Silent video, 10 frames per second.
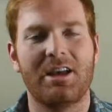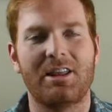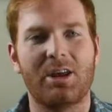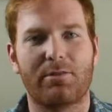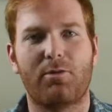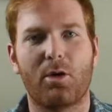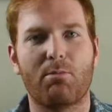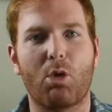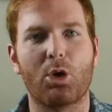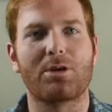therefore
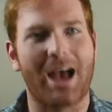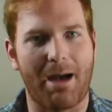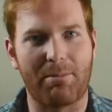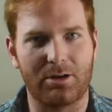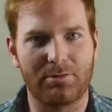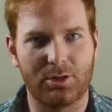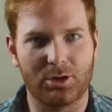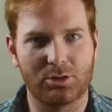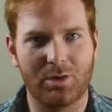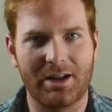more capital for
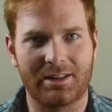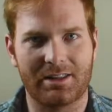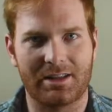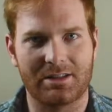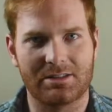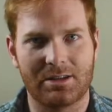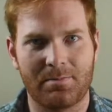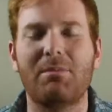those running things.